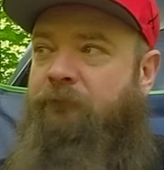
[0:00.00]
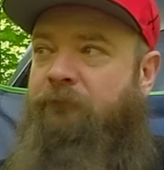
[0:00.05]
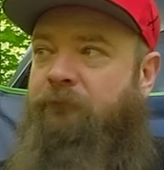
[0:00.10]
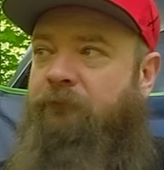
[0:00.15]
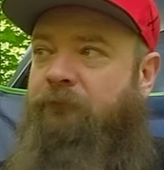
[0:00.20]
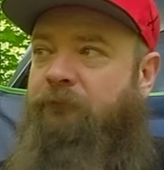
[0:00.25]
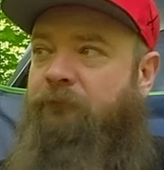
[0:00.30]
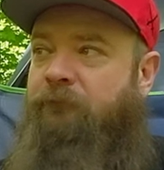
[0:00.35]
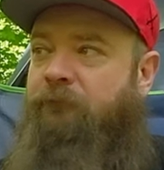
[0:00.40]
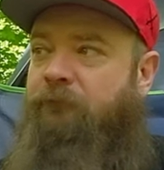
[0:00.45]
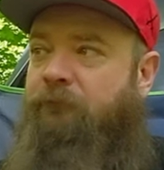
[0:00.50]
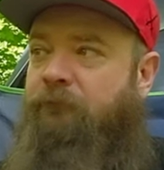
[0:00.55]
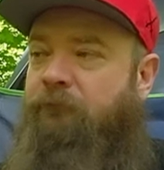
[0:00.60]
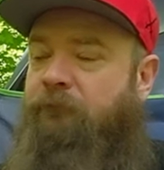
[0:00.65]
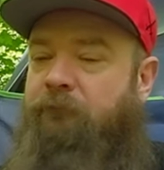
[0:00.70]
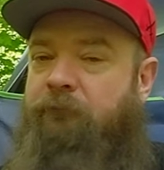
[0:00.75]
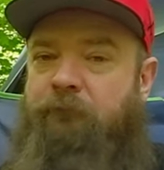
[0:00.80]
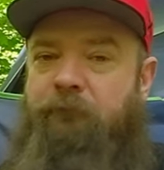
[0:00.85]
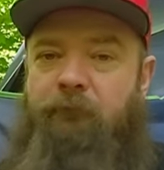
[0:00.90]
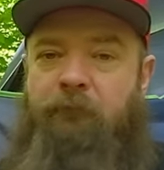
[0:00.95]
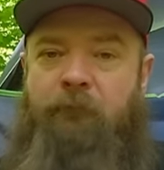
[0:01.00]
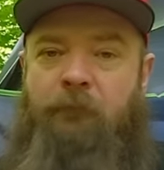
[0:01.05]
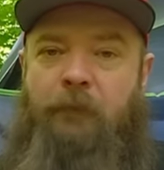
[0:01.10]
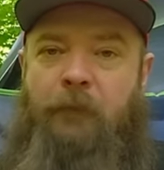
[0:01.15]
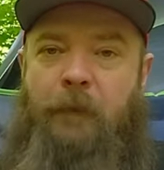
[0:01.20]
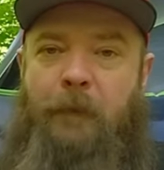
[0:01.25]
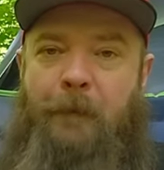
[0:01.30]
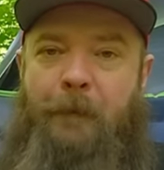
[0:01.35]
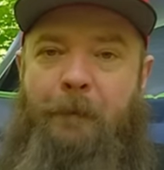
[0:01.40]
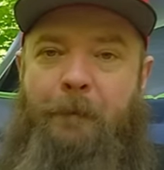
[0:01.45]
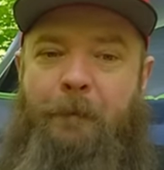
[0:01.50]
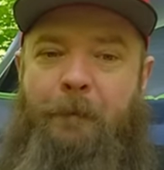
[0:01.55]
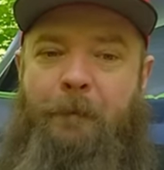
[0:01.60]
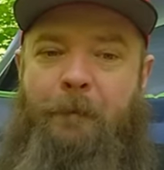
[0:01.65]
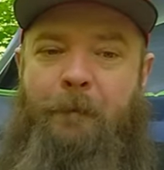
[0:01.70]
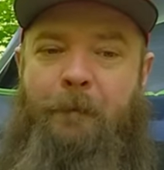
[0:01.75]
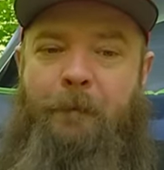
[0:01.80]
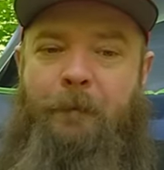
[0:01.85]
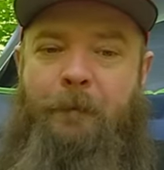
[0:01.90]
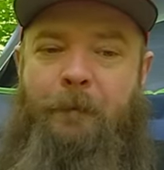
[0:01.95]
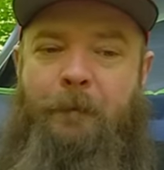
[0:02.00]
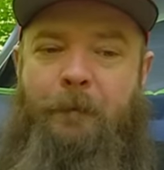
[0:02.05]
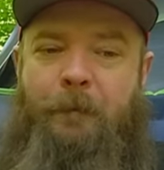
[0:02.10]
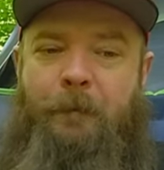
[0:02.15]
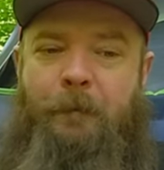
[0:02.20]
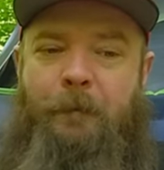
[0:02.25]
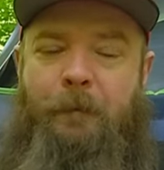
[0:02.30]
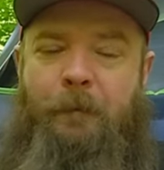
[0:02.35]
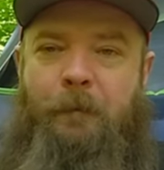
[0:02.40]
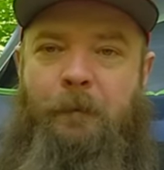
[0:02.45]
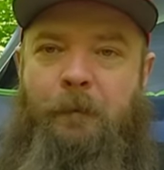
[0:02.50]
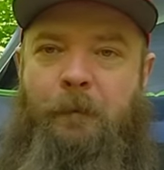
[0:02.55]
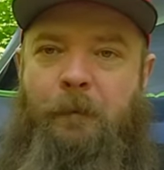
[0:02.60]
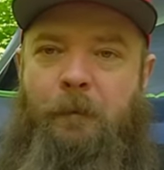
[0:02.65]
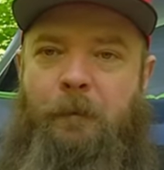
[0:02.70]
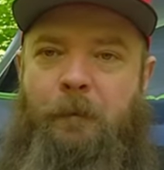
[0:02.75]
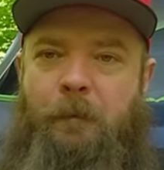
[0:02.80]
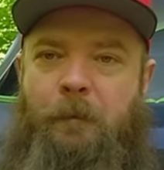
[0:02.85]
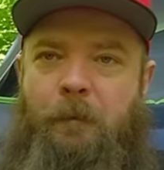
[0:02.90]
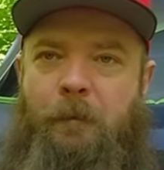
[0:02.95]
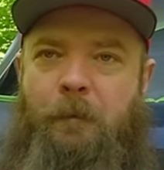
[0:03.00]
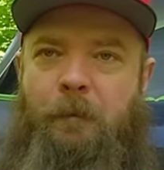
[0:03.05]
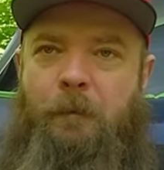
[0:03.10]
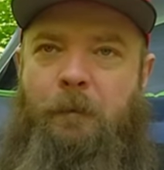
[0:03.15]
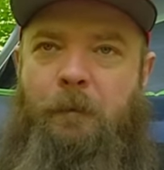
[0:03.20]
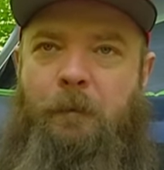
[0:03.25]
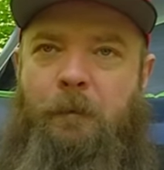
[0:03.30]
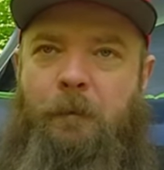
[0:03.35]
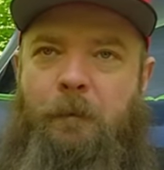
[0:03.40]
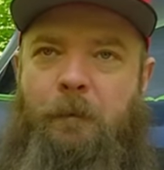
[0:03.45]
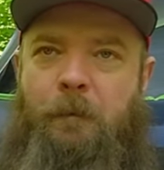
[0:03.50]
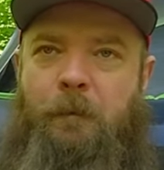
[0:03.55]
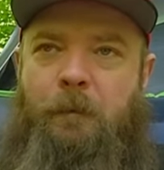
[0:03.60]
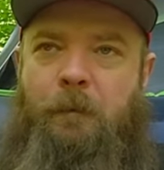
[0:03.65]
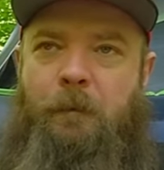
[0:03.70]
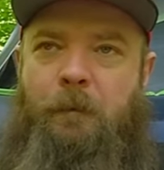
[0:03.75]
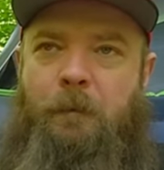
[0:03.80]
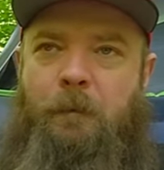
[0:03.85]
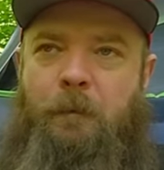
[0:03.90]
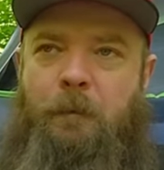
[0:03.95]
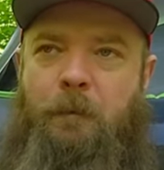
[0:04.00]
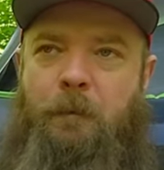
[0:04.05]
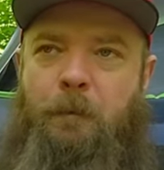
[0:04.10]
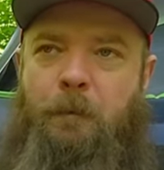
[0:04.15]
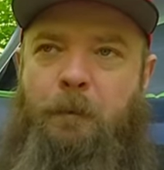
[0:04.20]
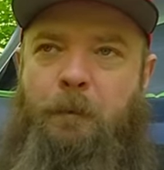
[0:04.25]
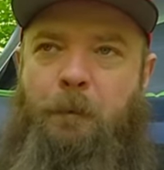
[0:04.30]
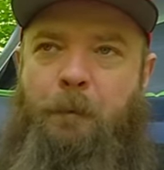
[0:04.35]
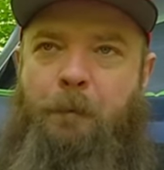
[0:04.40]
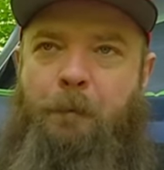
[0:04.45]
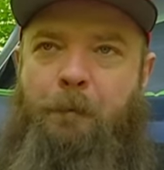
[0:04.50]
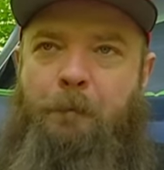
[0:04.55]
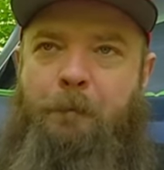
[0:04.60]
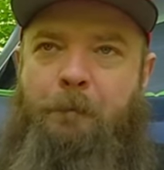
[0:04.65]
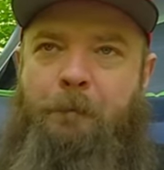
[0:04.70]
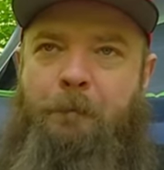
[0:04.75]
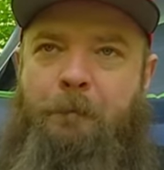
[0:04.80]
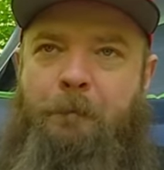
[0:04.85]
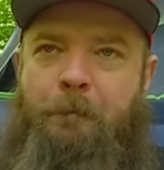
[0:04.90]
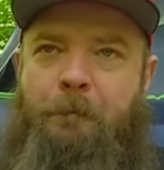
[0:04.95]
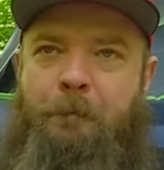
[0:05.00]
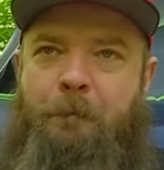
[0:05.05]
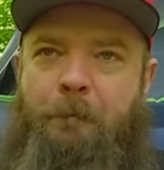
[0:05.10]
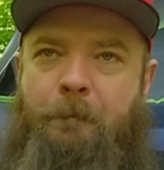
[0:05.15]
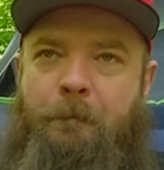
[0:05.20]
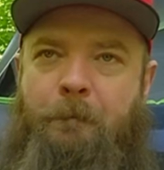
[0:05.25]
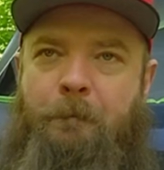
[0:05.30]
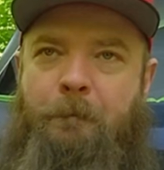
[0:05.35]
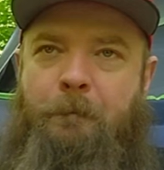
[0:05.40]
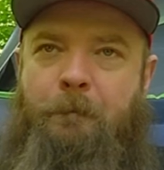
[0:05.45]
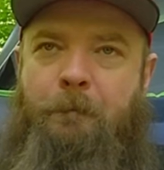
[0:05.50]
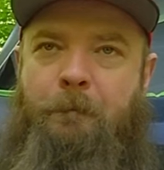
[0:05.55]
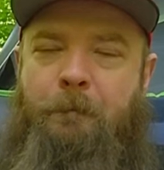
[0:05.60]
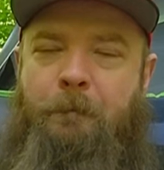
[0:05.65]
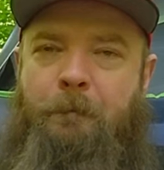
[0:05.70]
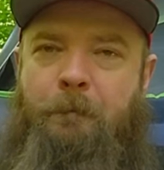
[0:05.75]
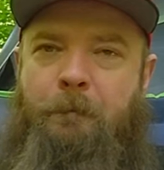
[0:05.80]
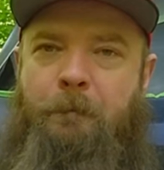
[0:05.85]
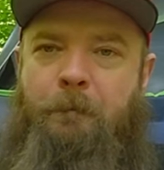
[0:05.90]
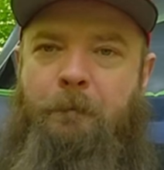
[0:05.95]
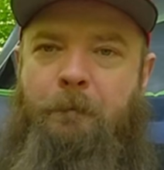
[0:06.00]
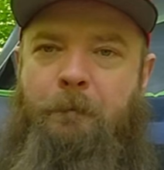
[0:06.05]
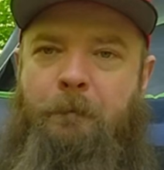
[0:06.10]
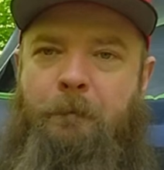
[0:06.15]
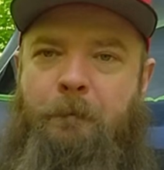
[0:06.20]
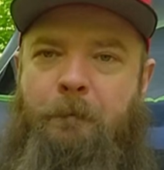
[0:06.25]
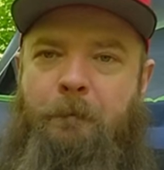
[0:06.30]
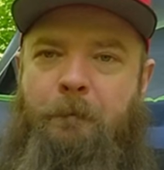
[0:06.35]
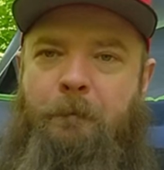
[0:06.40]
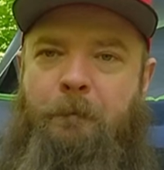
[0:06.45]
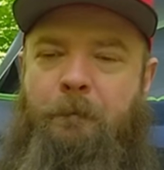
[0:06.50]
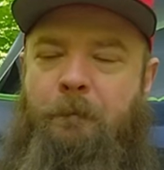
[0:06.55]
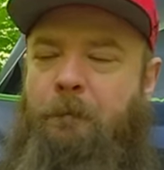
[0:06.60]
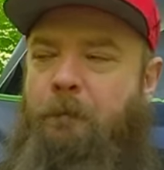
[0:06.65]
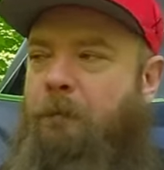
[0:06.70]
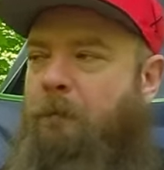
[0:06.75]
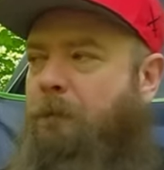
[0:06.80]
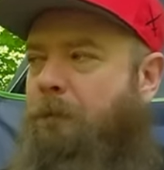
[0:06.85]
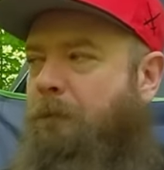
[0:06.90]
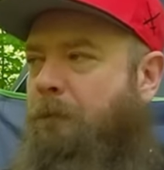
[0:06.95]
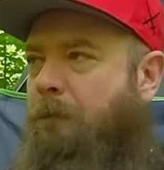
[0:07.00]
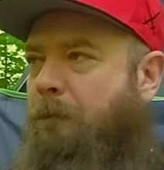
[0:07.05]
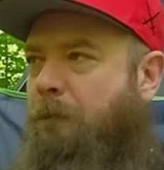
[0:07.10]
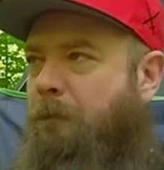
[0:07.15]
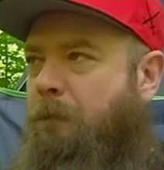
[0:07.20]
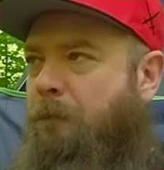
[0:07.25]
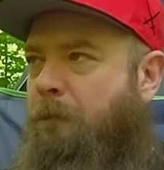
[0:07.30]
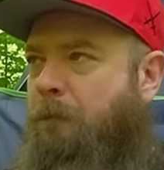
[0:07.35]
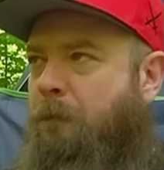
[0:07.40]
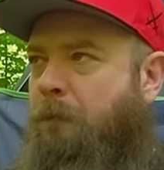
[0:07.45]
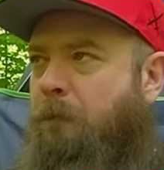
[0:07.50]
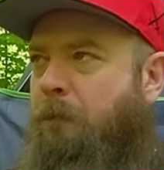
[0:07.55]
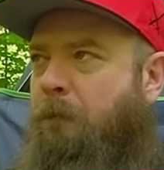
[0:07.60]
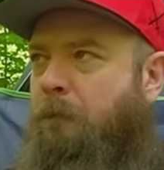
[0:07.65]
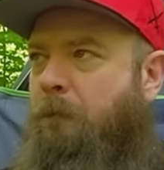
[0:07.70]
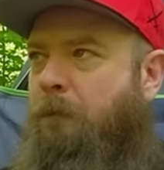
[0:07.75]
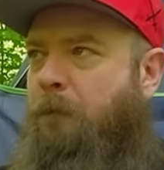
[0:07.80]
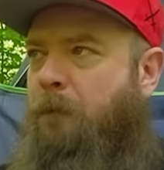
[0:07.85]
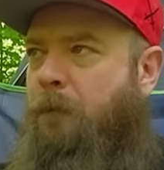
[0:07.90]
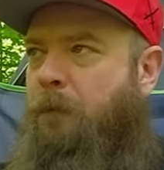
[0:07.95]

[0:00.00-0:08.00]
No words are spoken by the person on screen.